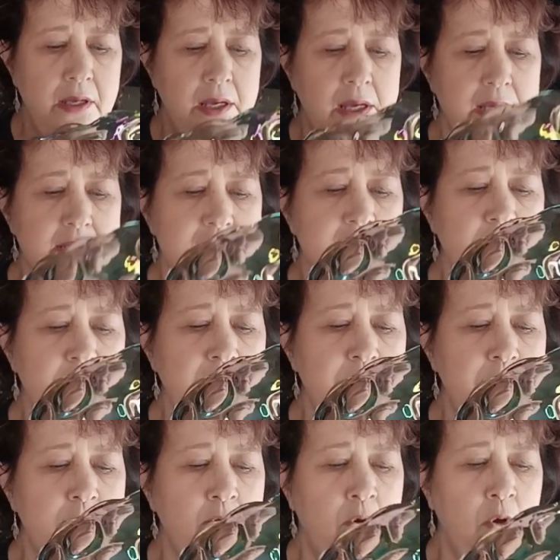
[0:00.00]
Some
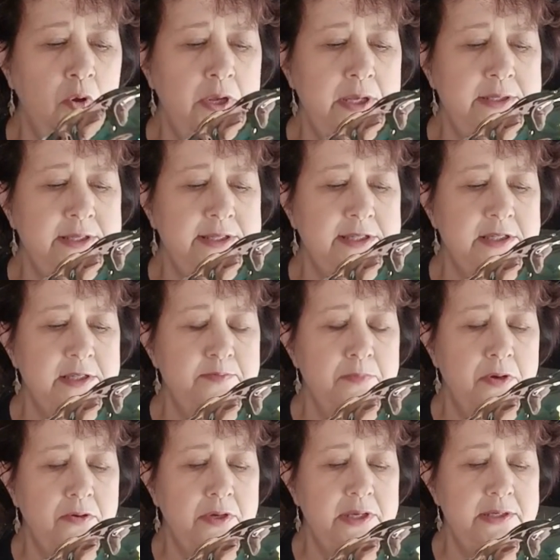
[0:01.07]
people call it
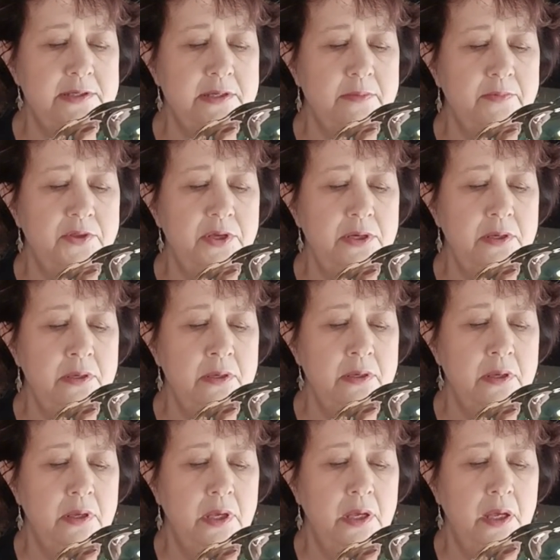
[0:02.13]
smoky something,
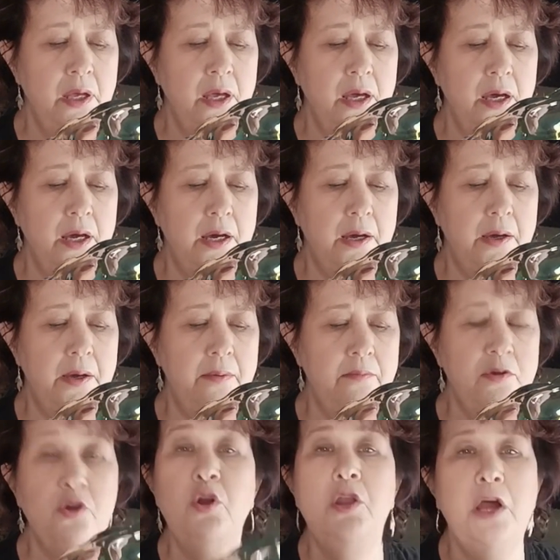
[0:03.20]

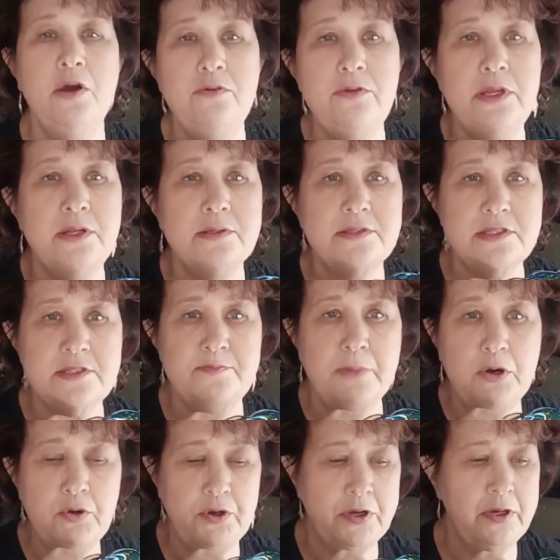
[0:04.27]
colonial
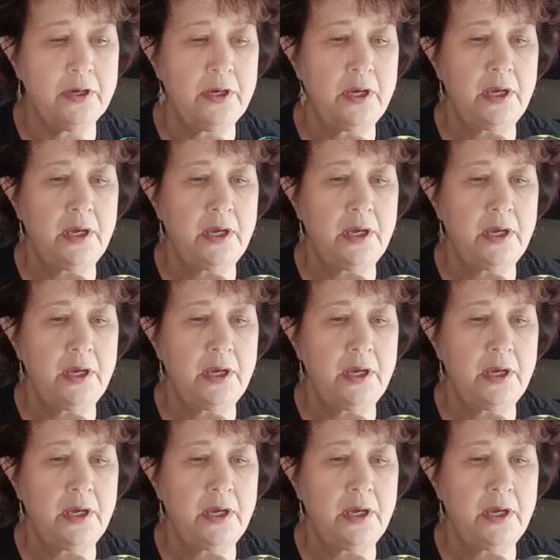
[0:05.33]
smoke.